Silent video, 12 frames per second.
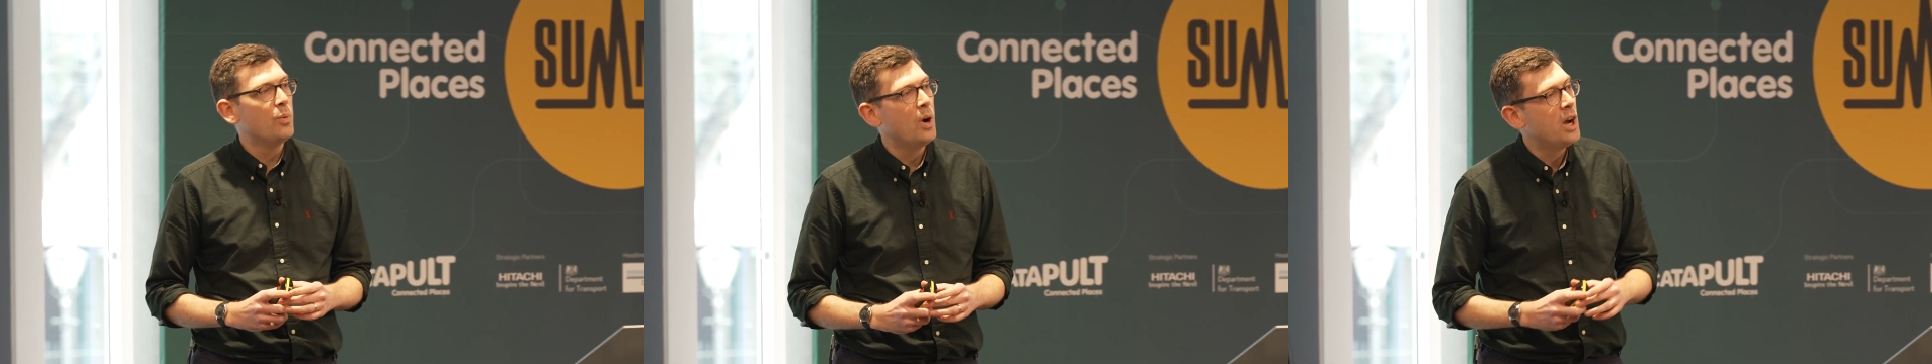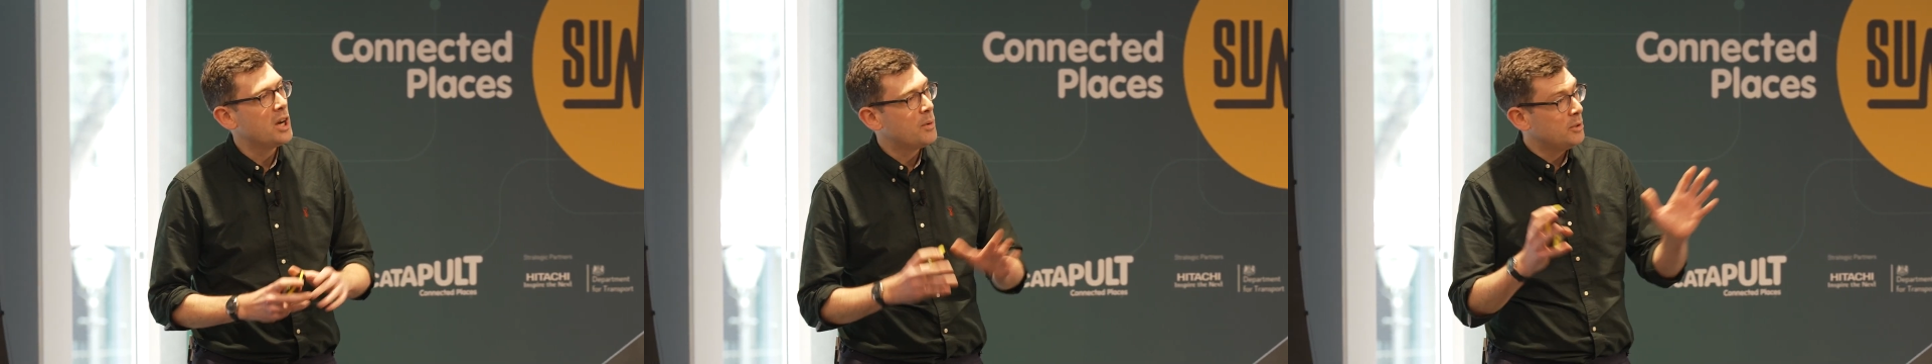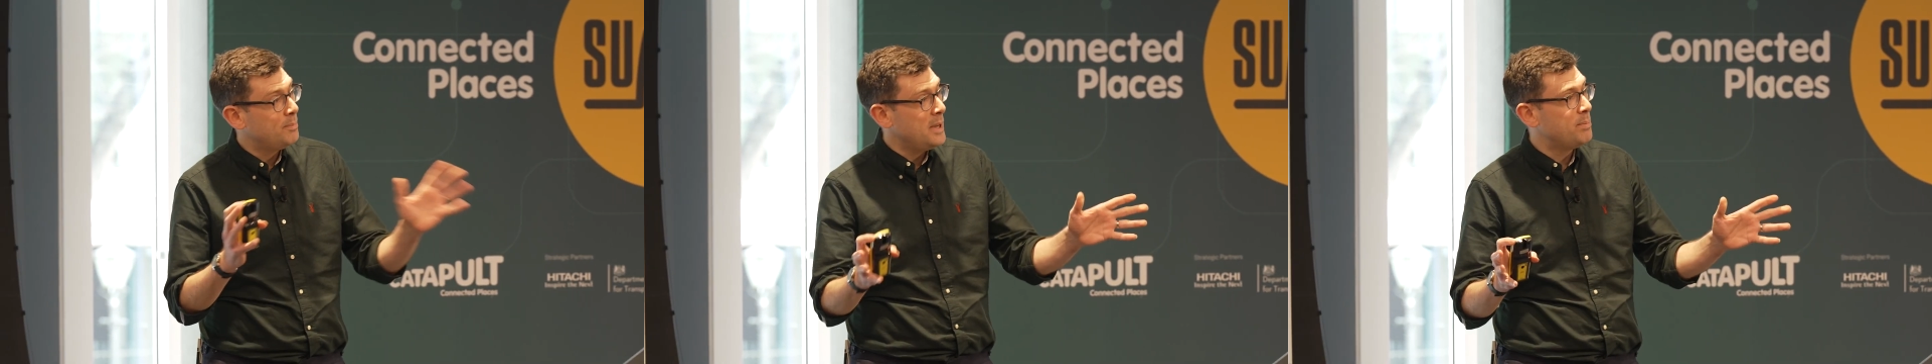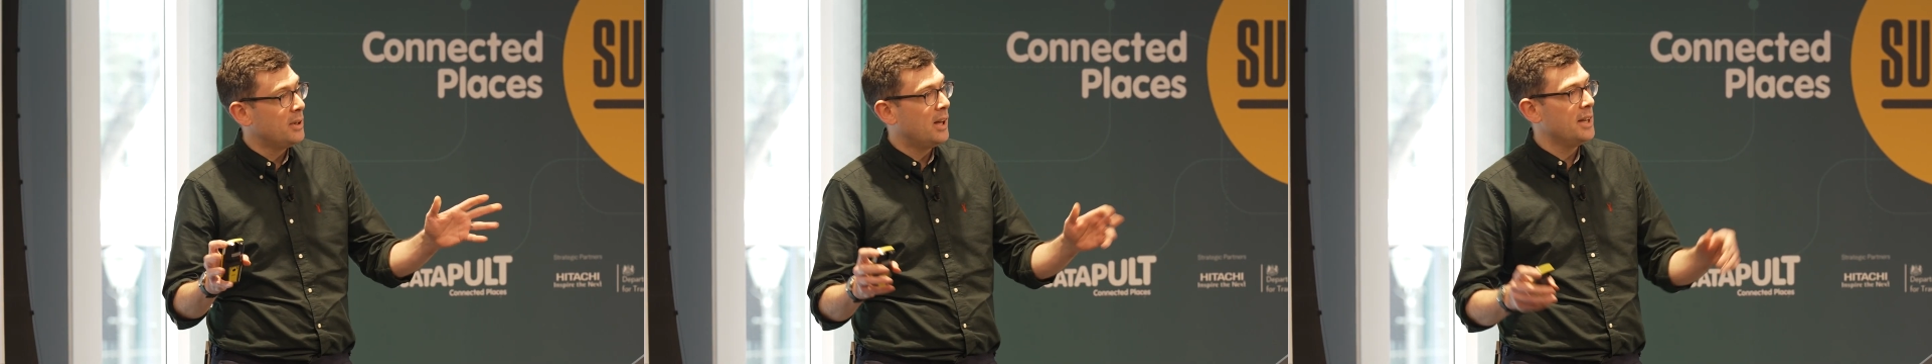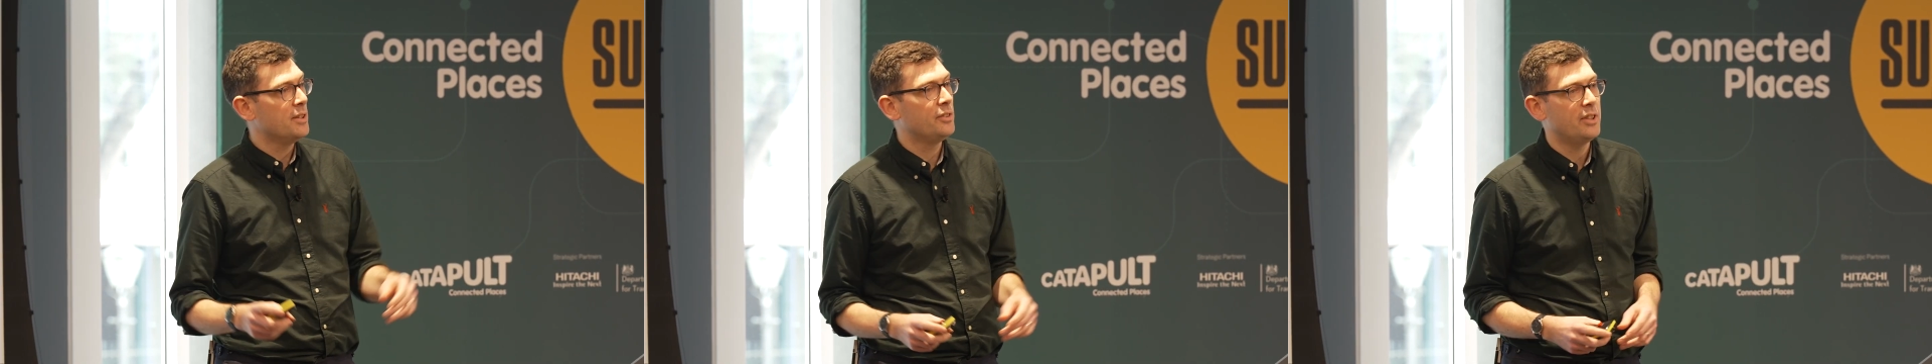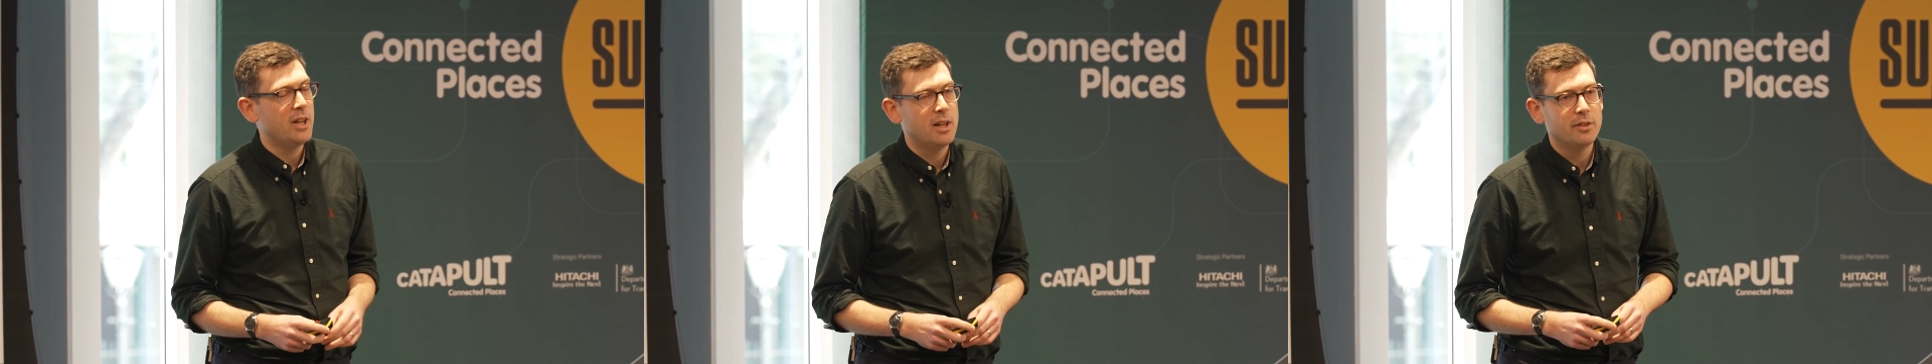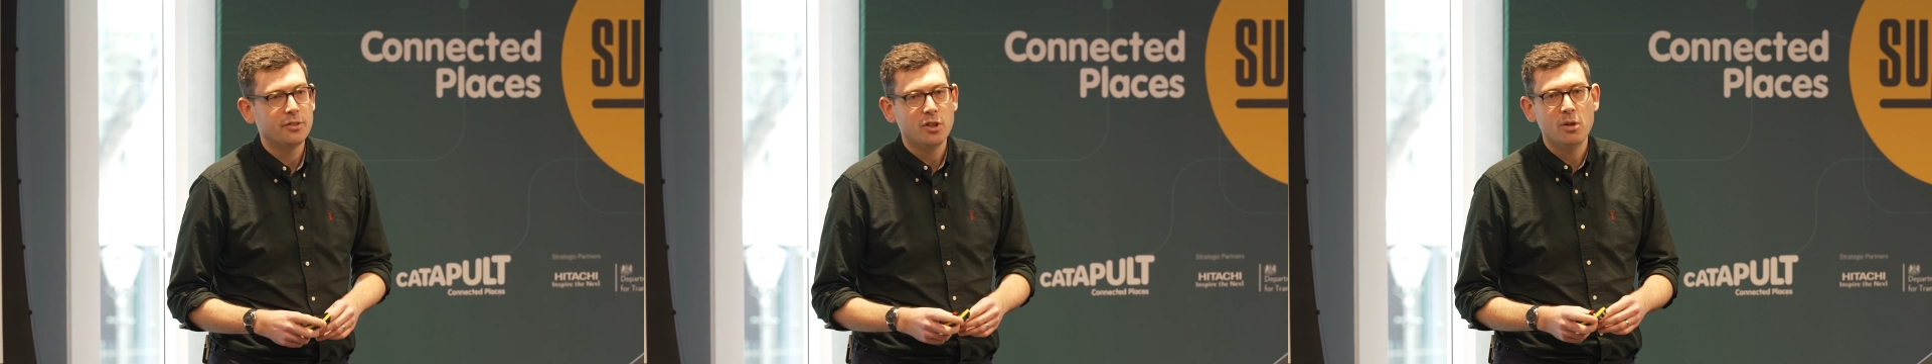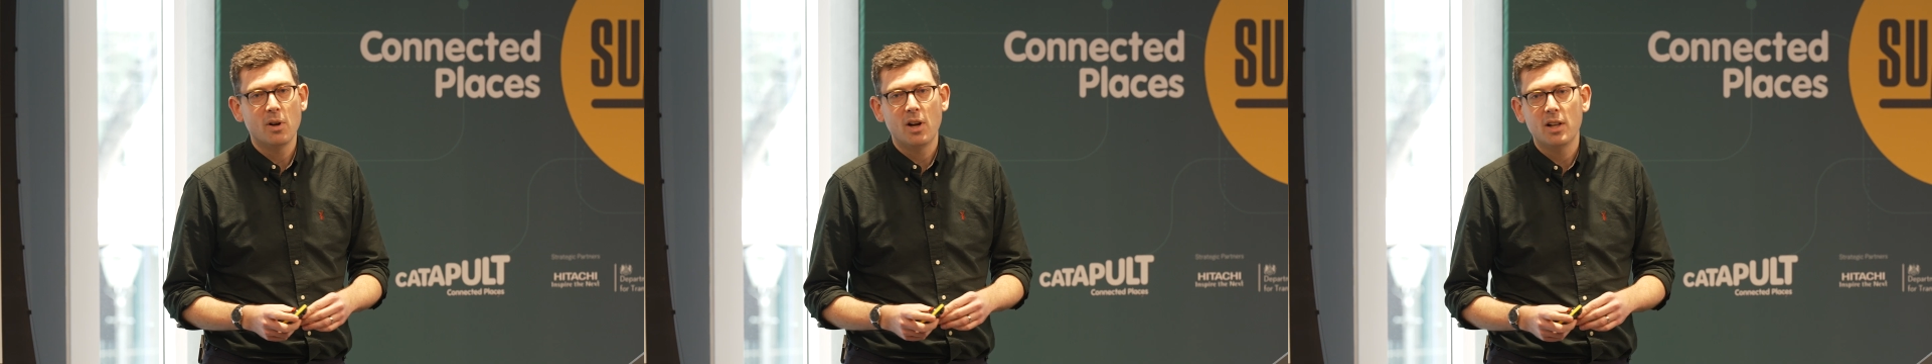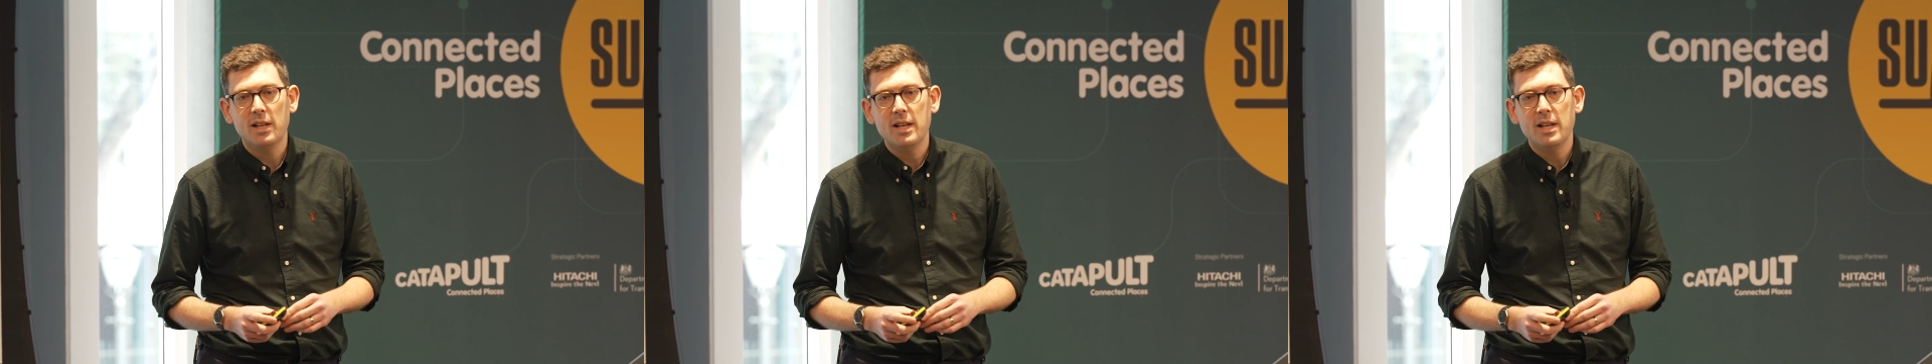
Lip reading: work with people like yourselves who are